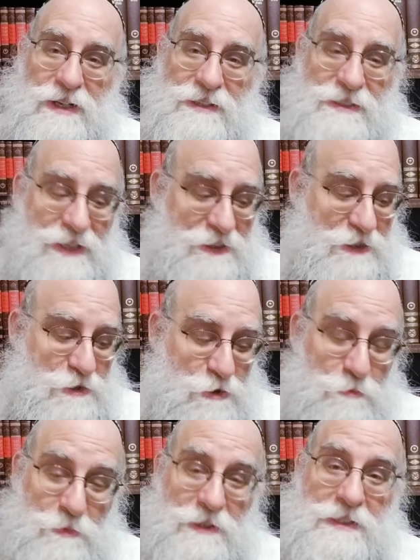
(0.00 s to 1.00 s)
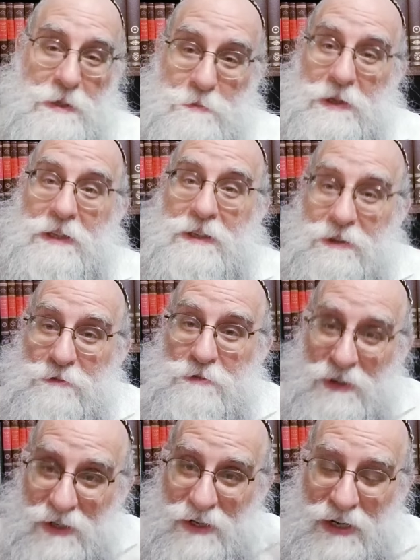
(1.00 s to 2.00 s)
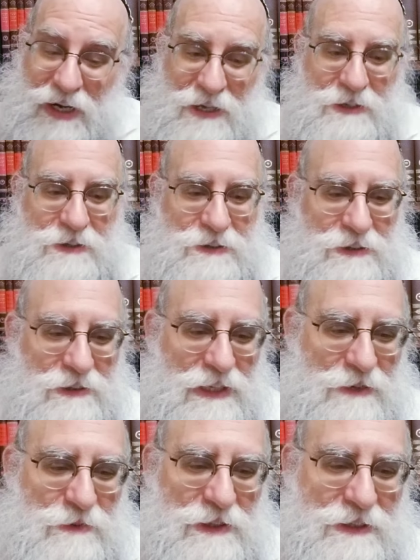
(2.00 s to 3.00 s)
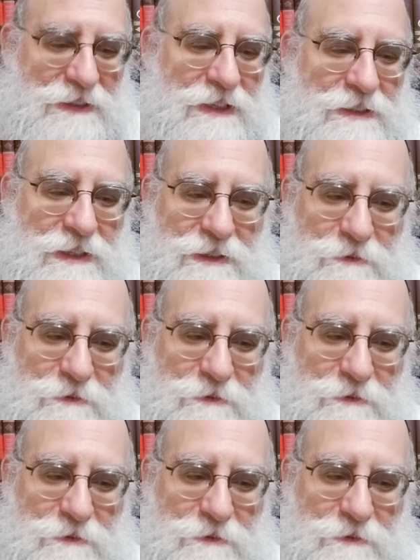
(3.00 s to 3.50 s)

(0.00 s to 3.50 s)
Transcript: a tzaddik should be somebody of a higher level than that. They